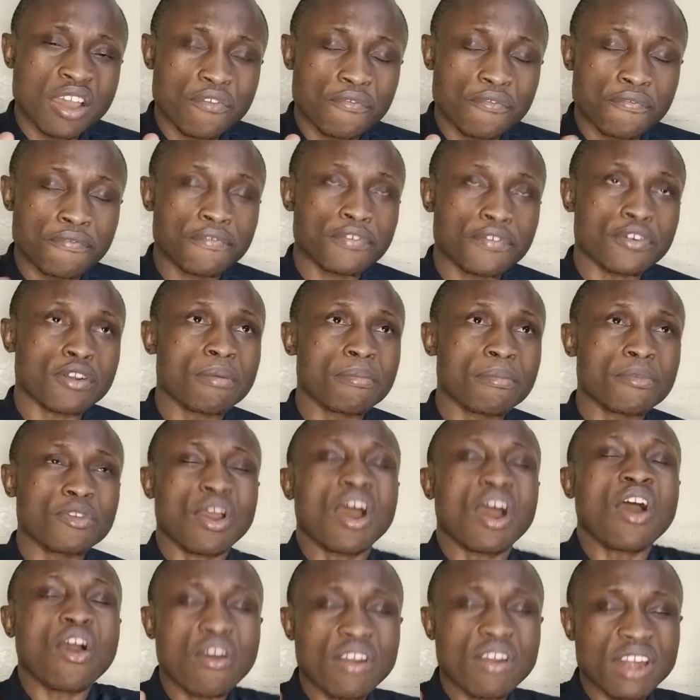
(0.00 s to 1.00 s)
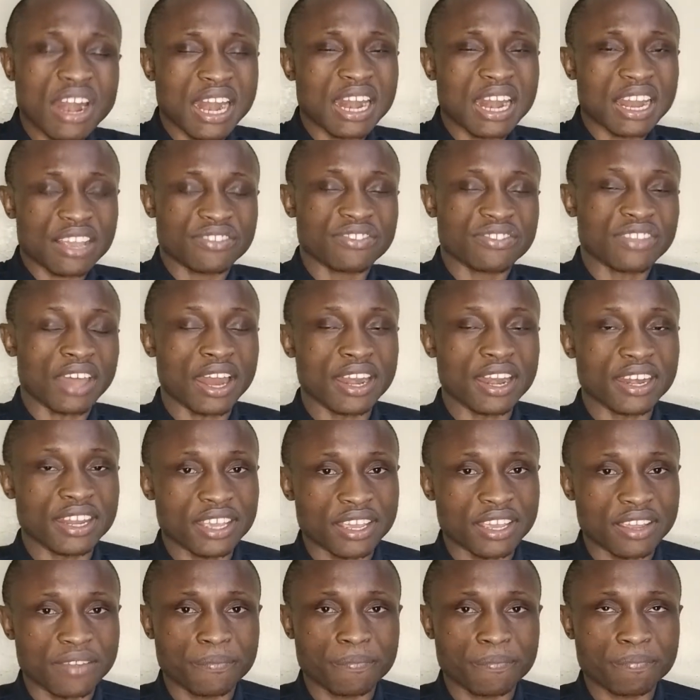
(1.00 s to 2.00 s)
From your own
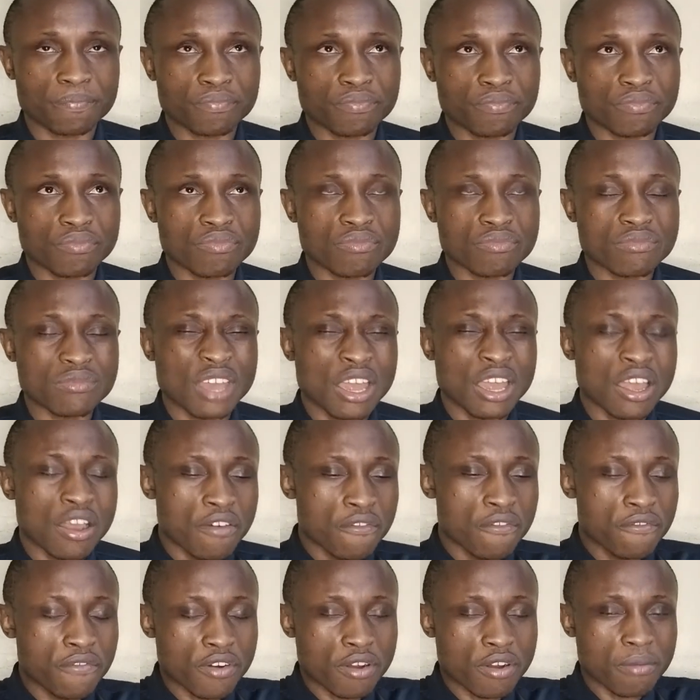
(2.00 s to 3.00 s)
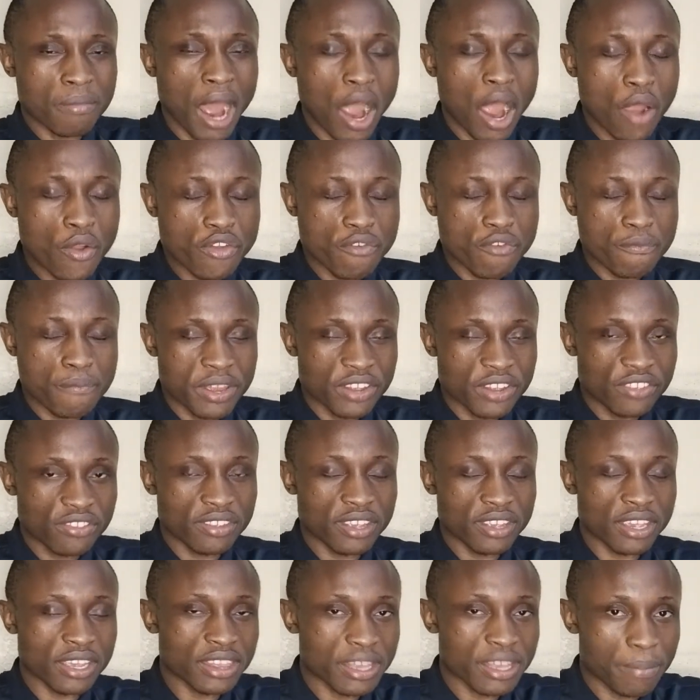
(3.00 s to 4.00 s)
understanding, from how you've been
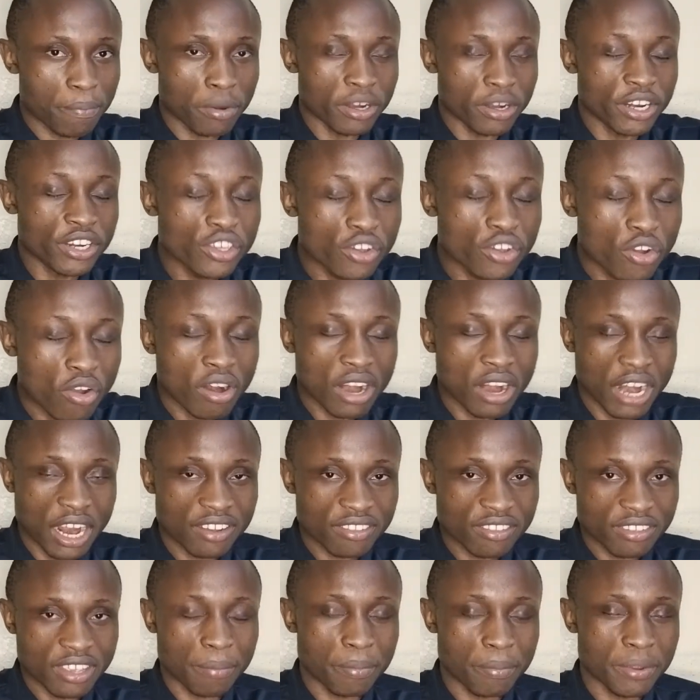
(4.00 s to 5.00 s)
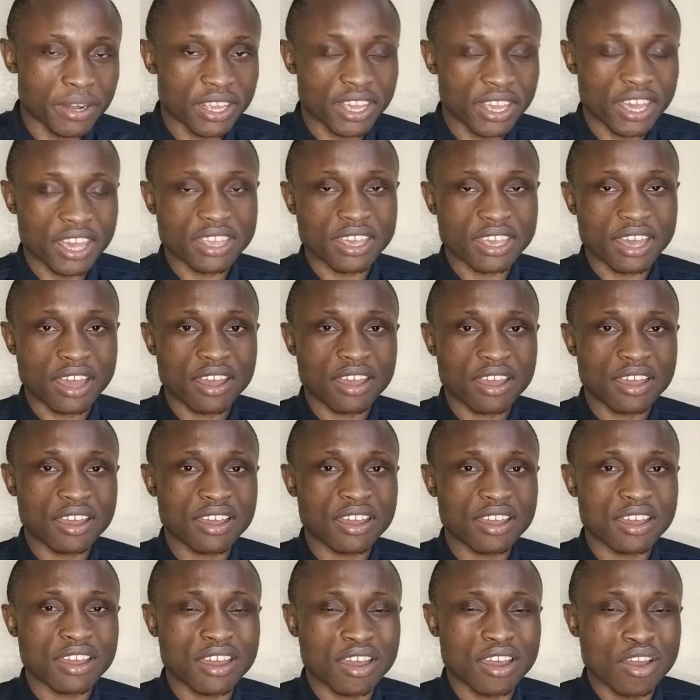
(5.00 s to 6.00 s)
seeing the political landscape in Kenya,
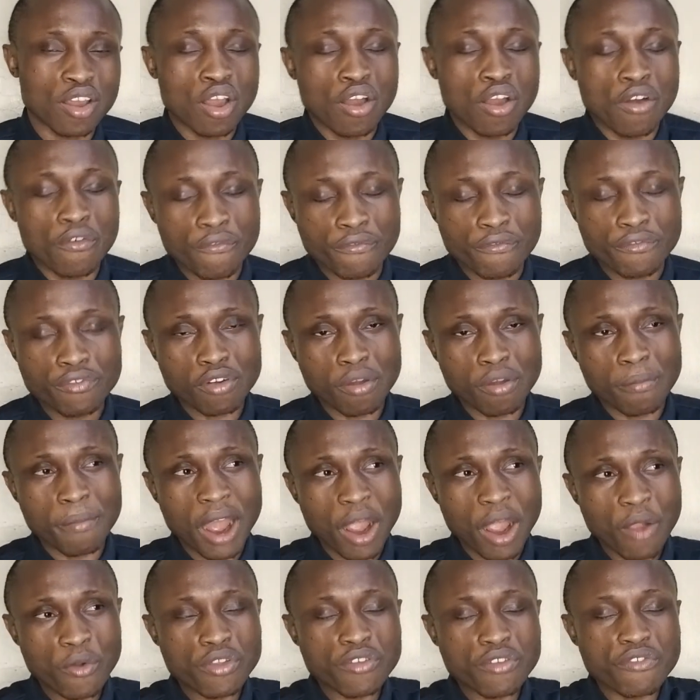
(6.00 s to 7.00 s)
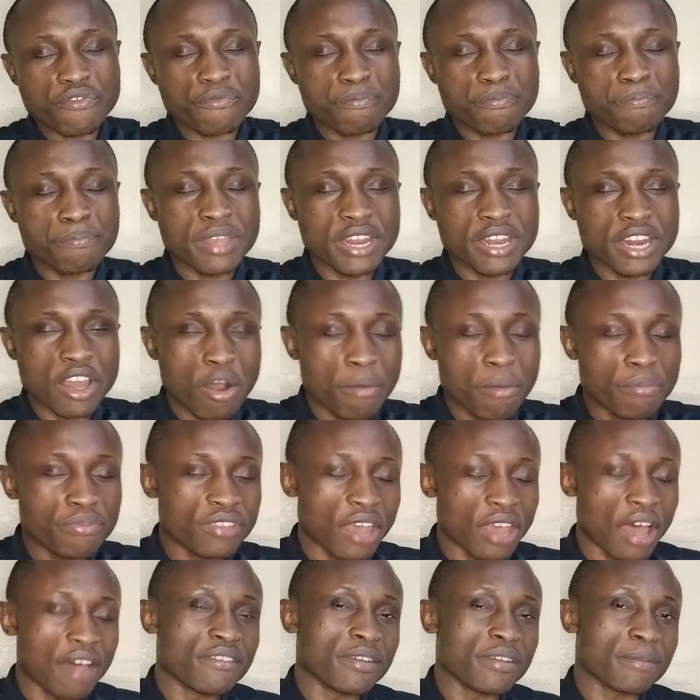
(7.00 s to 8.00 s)
from how you've been
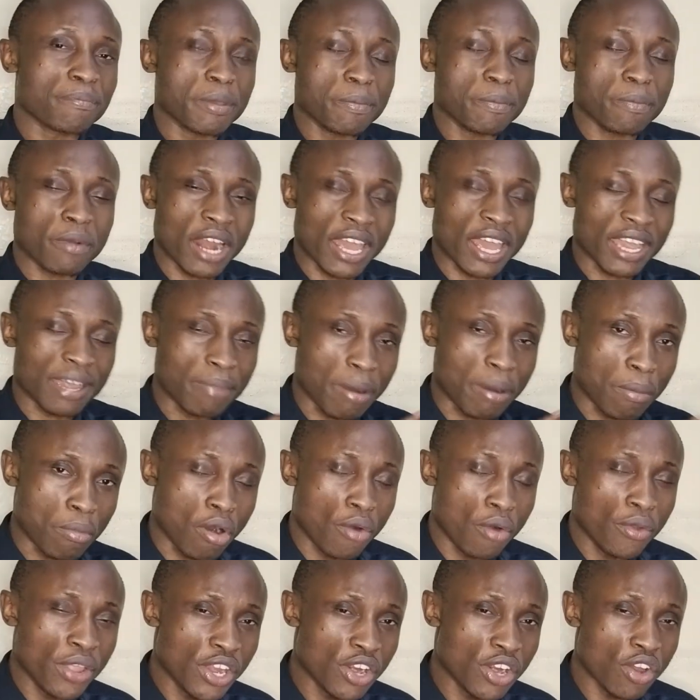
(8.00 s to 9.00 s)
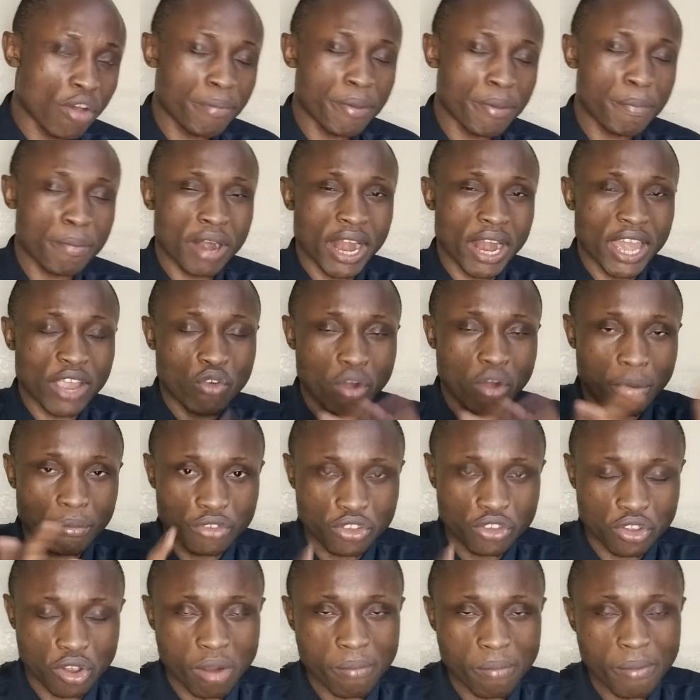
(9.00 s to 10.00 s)
observing people like Babu know people like
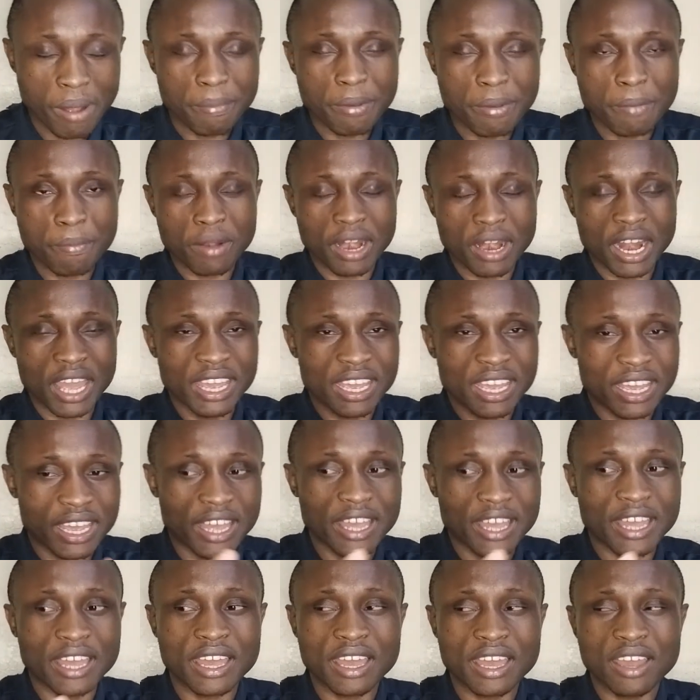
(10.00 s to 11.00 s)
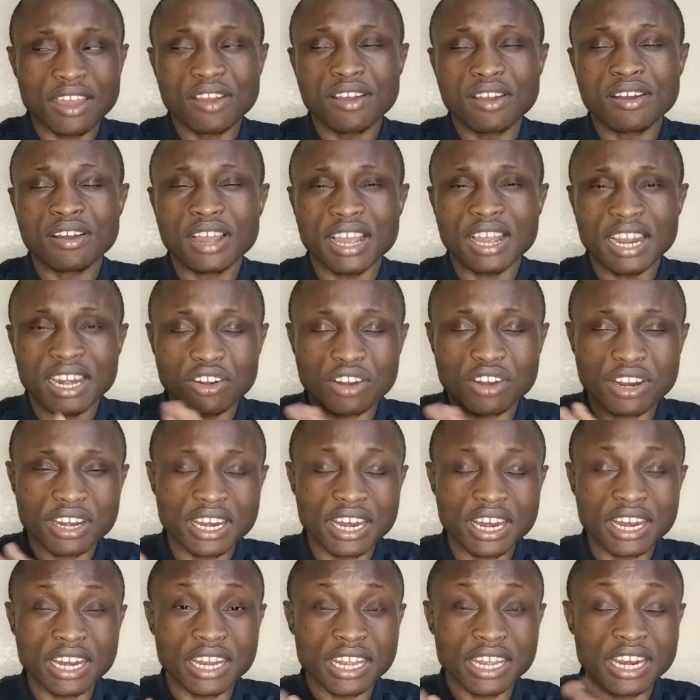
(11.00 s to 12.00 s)
Wamuchomba, people like uh,
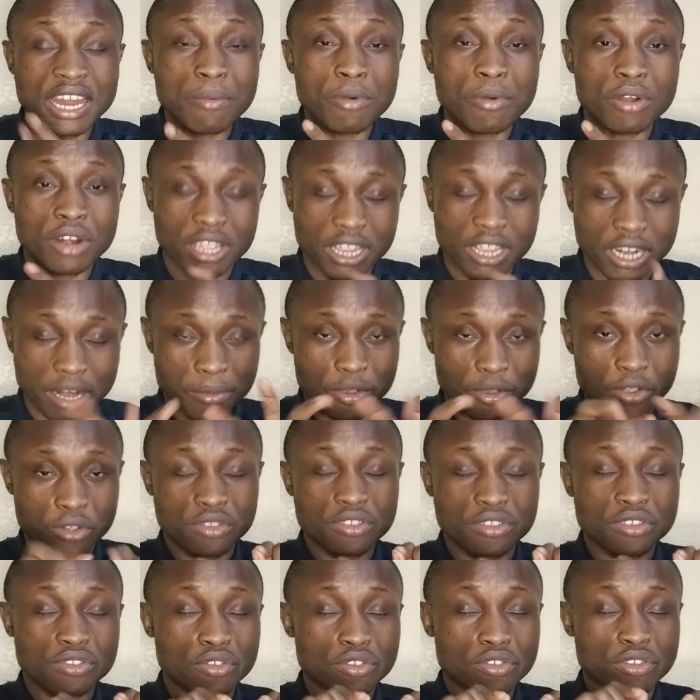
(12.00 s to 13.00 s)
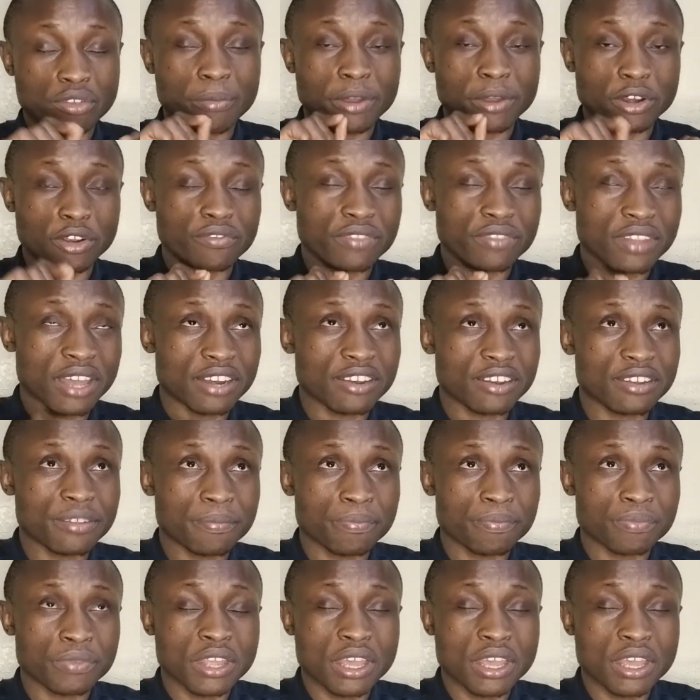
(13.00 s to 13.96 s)
Ledama Olekina because he's also part of that,